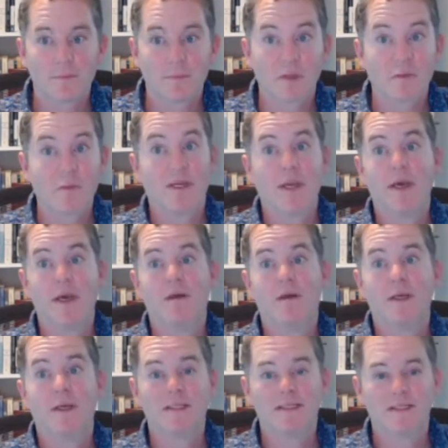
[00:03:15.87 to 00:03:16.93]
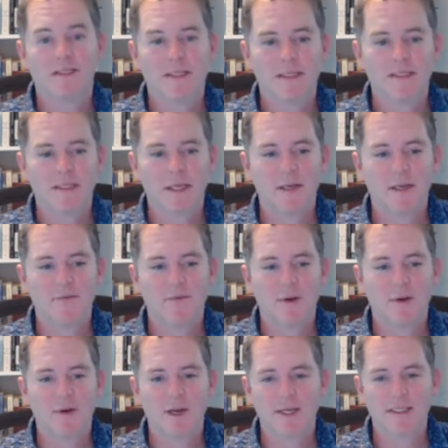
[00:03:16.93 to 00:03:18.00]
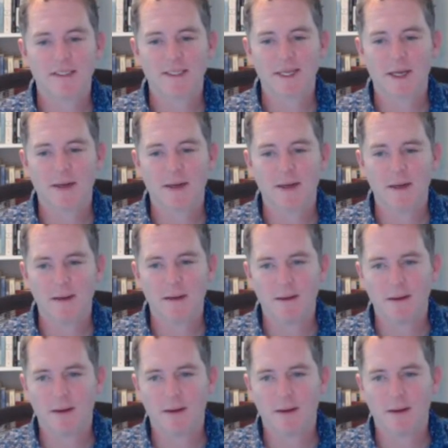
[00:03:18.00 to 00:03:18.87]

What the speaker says: But yeah, that's it for new and exciting.